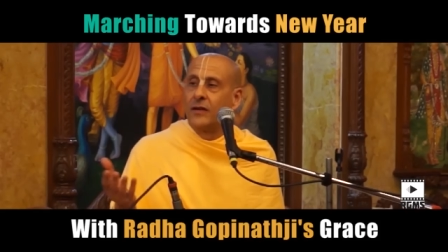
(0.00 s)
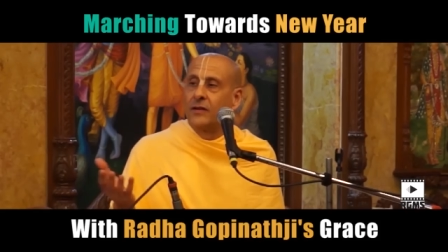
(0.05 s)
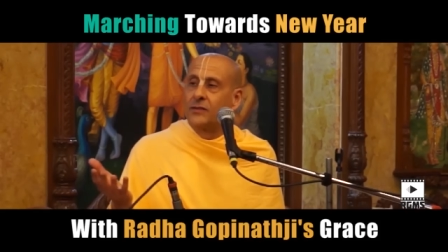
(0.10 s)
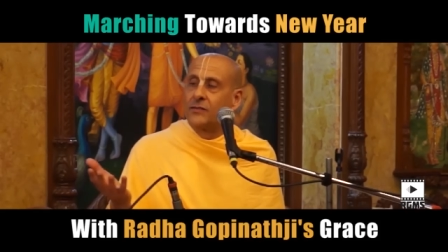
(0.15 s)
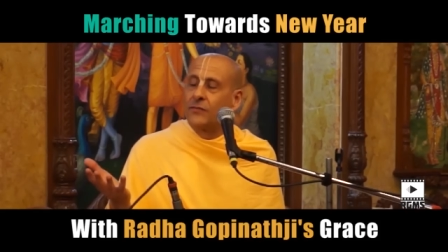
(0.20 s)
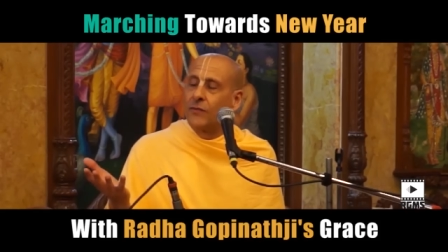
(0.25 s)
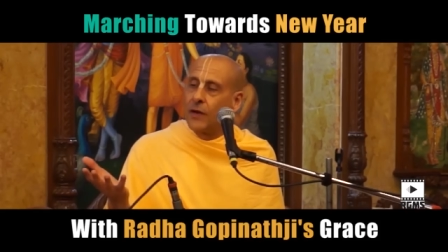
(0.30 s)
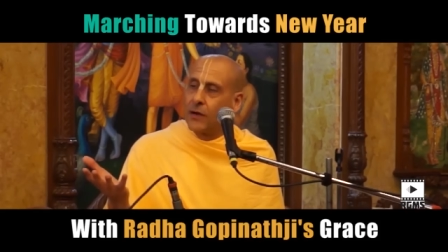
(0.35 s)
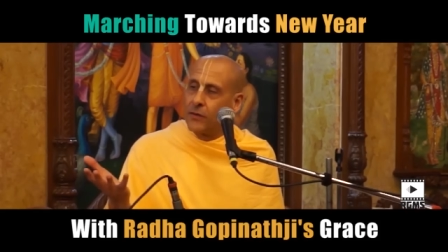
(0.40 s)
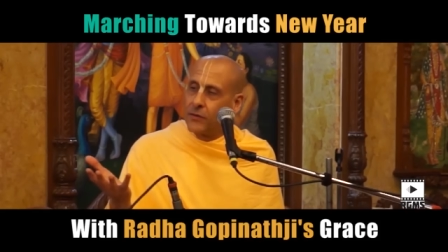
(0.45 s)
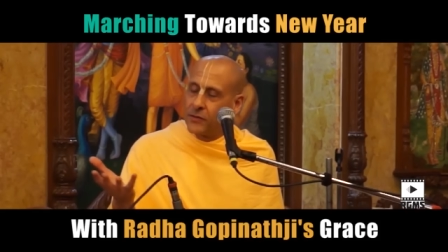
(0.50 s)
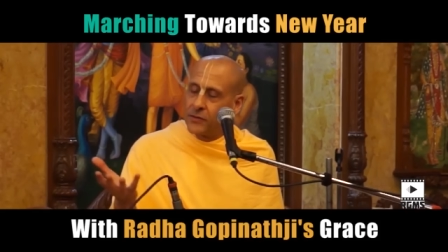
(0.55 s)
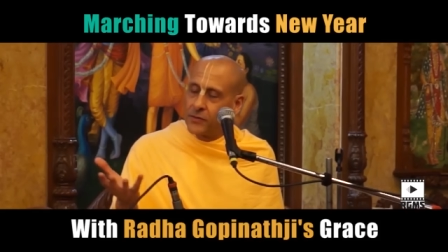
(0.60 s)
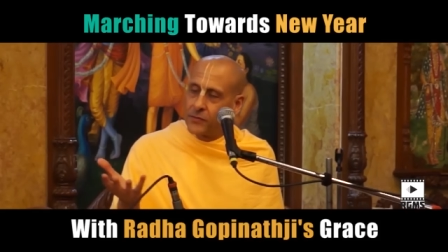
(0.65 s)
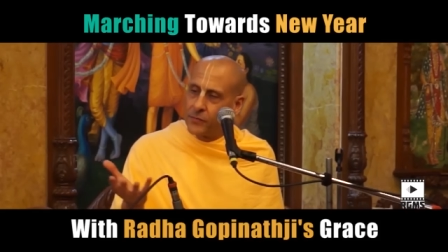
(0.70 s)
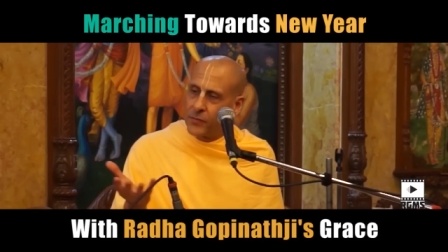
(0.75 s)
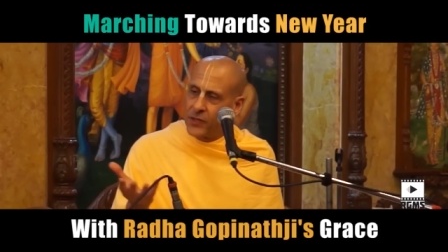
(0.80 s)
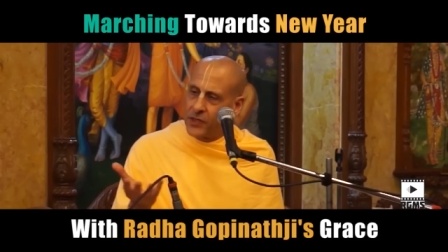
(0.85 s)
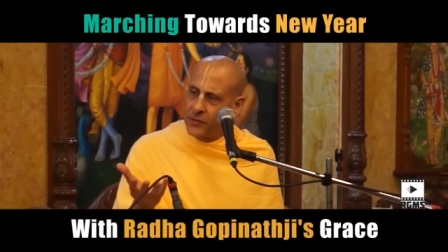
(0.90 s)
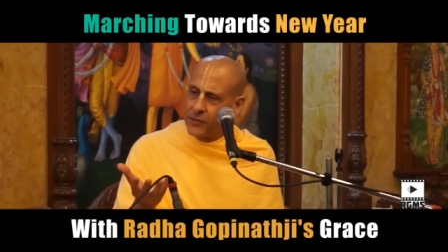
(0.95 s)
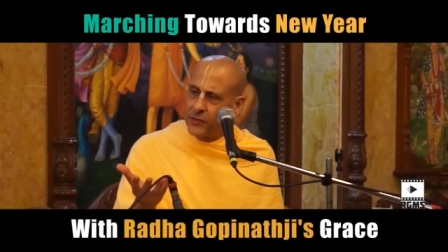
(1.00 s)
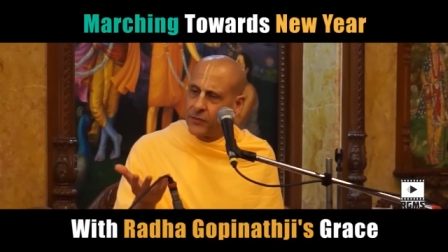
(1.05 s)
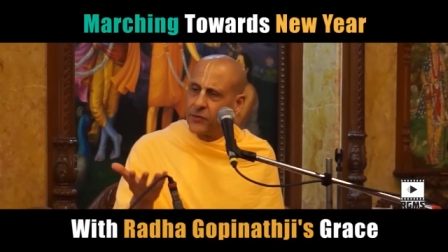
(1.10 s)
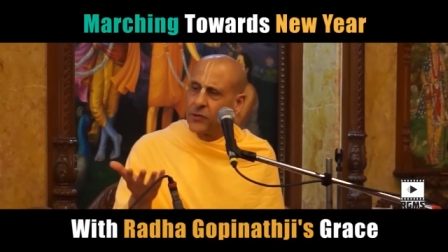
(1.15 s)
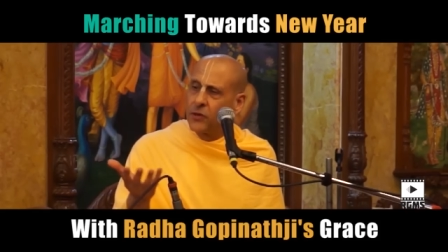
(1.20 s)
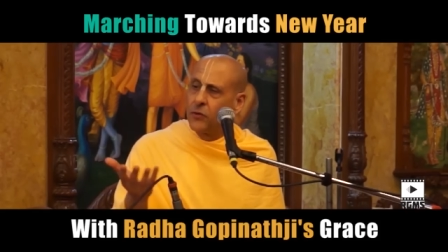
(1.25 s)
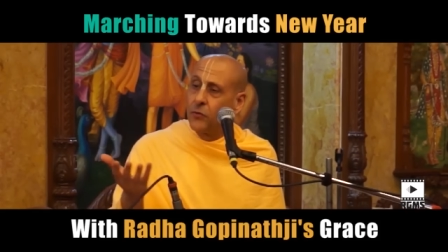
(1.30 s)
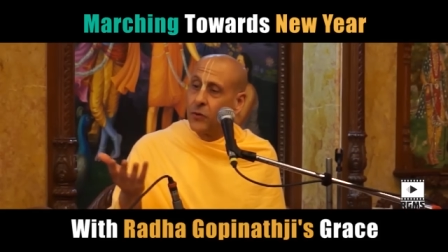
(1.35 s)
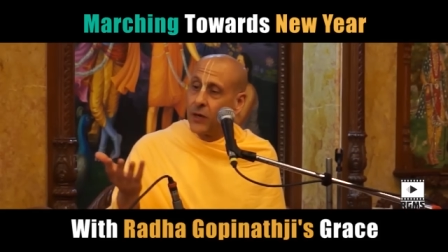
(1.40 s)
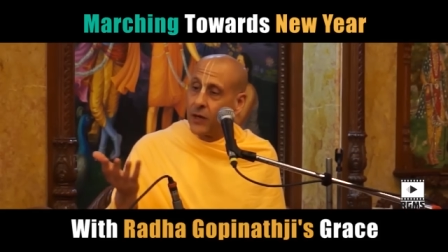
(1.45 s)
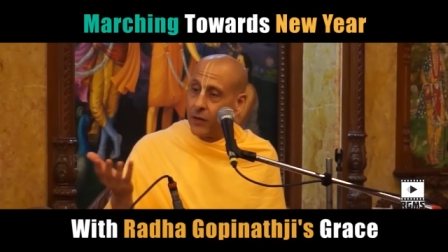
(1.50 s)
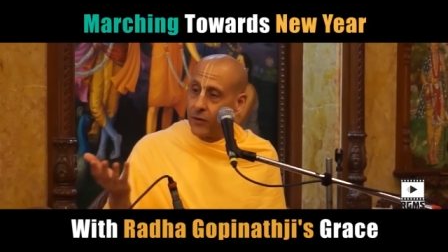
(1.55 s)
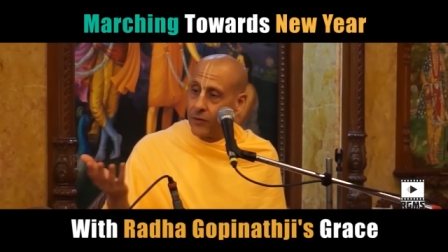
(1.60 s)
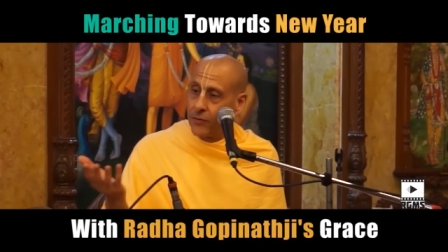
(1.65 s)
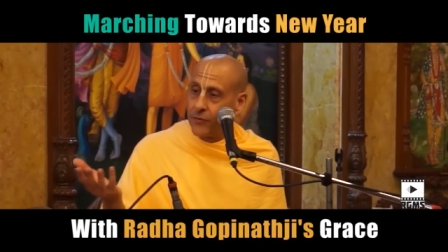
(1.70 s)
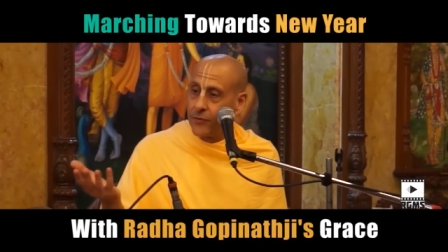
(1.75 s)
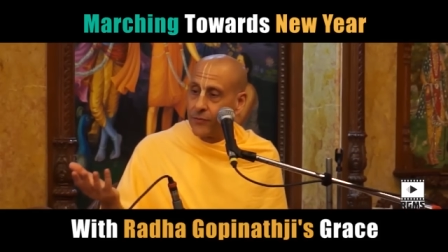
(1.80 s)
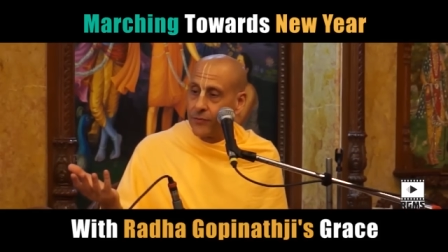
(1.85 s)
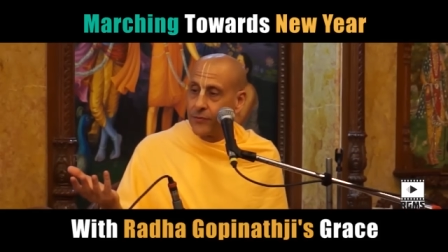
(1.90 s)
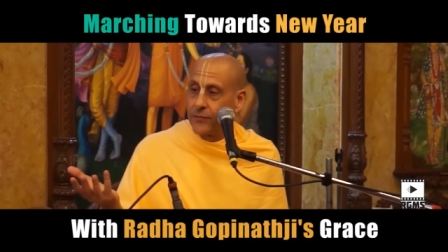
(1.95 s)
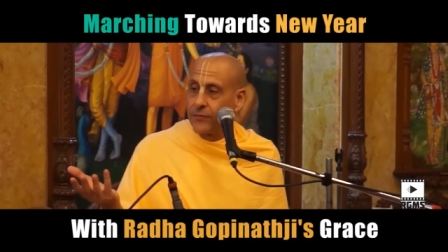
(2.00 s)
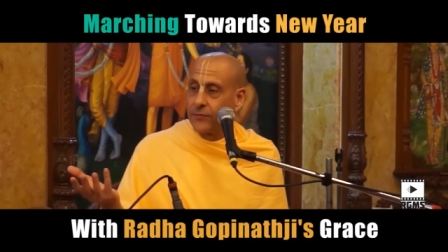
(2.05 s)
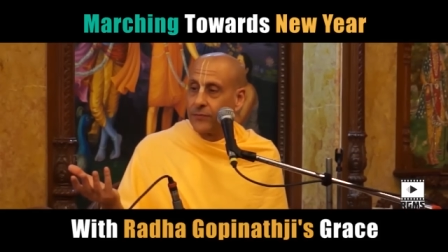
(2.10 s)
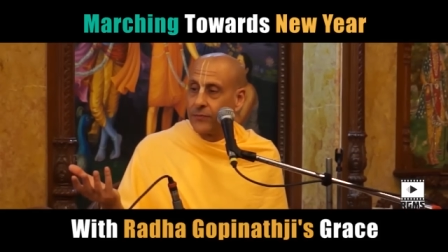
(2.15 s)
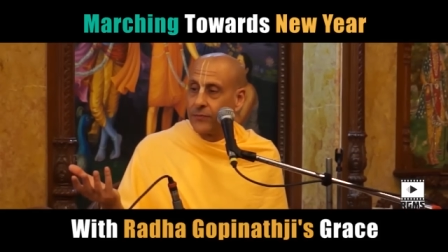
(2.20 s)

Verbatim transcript: as far as material wealth